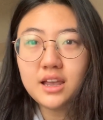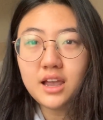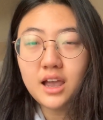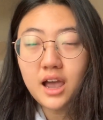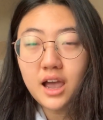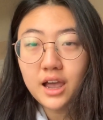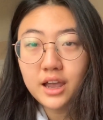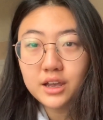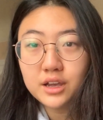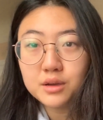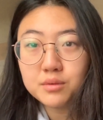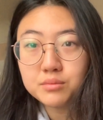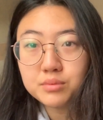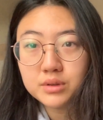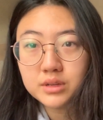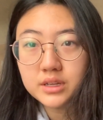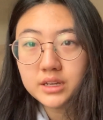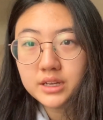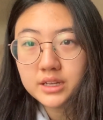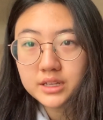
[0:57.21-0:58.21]
I
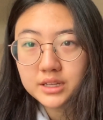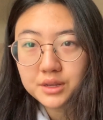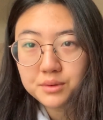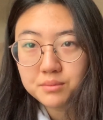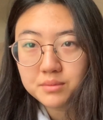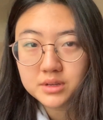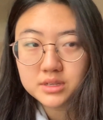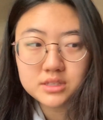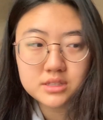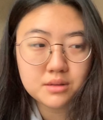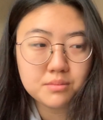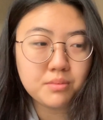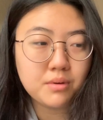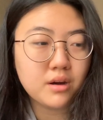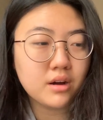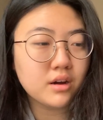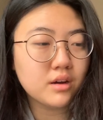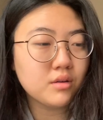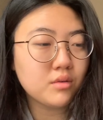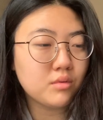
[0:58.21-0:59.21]
completely missed the
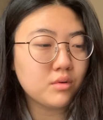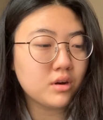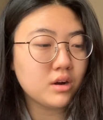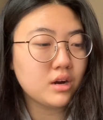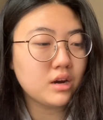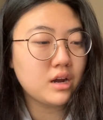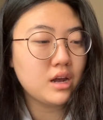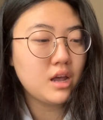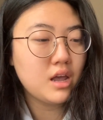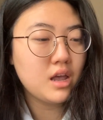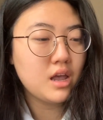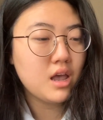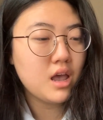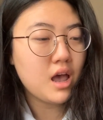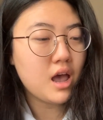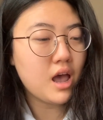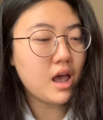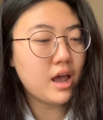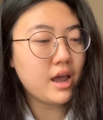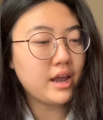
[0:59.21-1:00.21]
part where
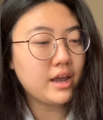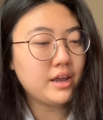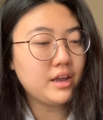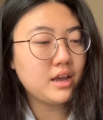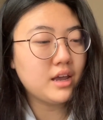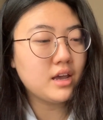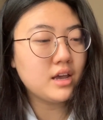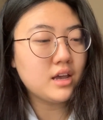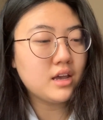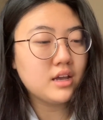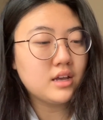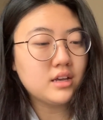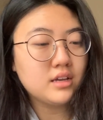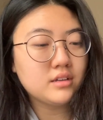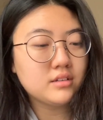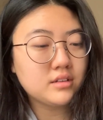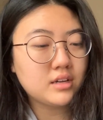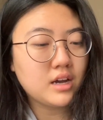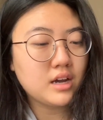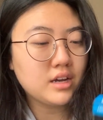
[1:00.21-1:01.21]
I
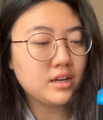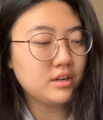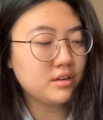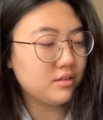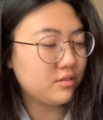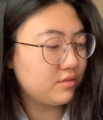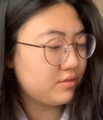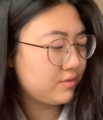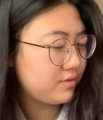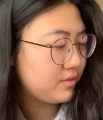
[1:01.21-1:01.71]
kind of